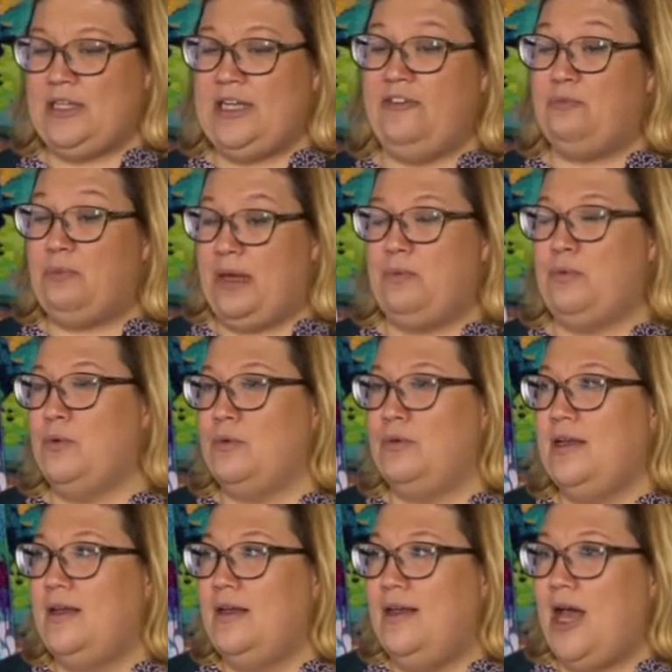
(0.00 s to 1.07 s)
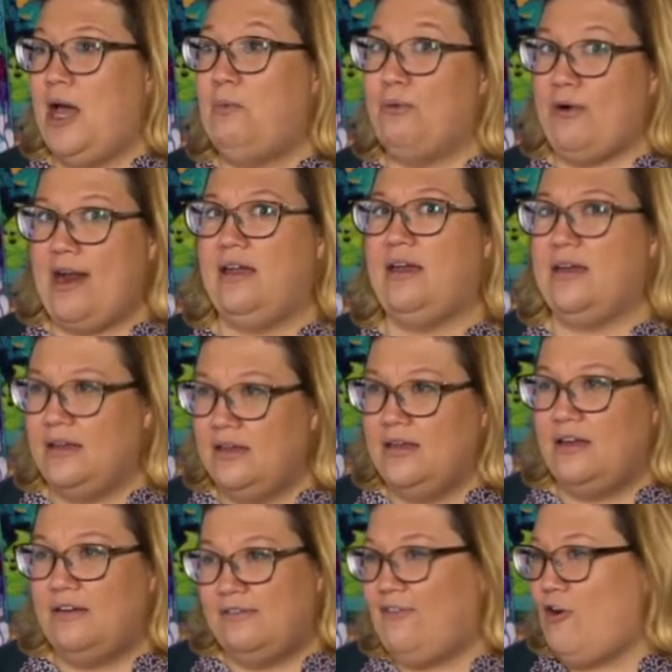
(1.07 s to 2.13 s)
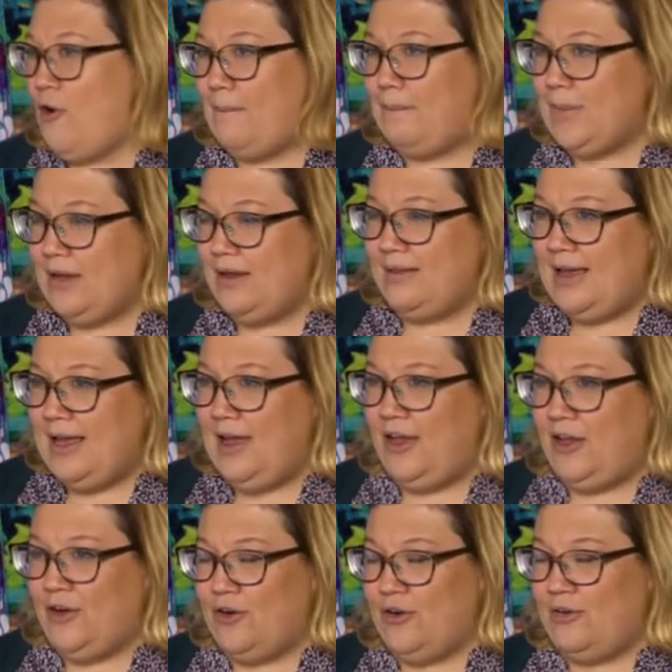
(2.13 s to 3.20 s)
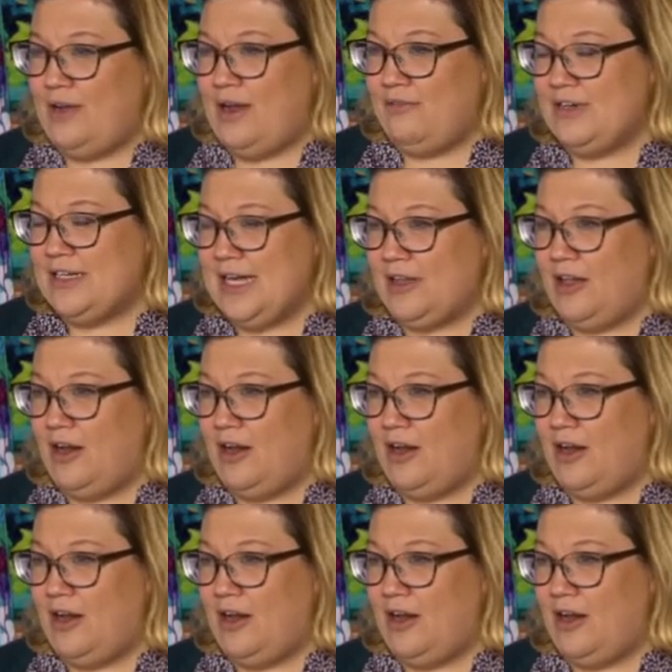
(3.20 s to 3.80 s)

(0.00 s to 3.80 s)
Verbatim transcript: to give people a break from their, you know, everyday